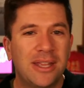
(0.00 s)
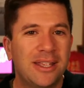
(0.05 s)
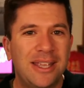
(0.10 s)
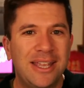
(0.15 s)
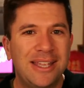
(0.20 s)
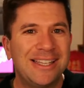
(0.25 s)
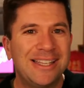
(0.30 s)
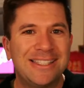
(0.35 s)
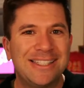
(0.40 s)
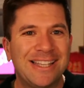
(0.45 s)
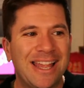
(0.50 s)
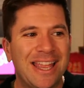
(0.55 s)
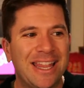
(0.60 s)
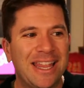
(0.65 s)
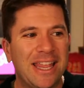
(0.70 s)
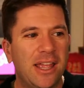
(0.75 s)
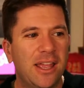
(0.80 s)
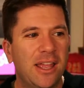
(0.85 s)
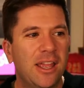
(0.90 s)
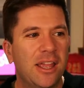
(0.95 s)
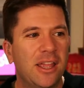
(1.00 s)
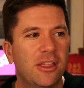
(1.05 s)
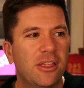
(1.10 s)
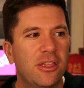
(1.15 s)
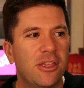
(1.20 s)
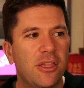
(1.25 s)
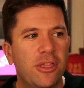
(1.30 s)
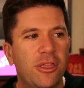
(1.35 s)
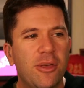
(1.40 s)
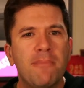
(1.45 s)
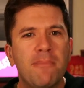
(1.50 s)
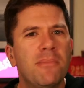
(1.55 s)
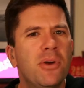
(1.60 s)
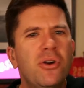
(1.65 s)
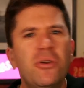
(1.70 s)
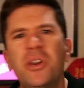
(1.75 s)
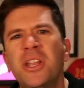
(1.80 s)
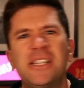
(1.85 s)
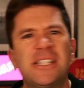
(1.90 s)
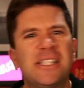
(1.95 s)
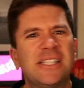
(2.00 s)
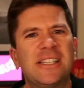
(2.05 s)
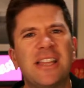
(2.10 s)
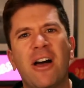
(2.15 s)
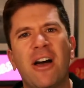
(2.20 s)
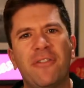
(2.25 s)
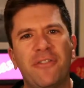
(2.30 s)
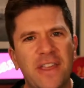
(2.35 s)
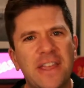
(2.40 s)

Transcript: is it's like the Moody stuff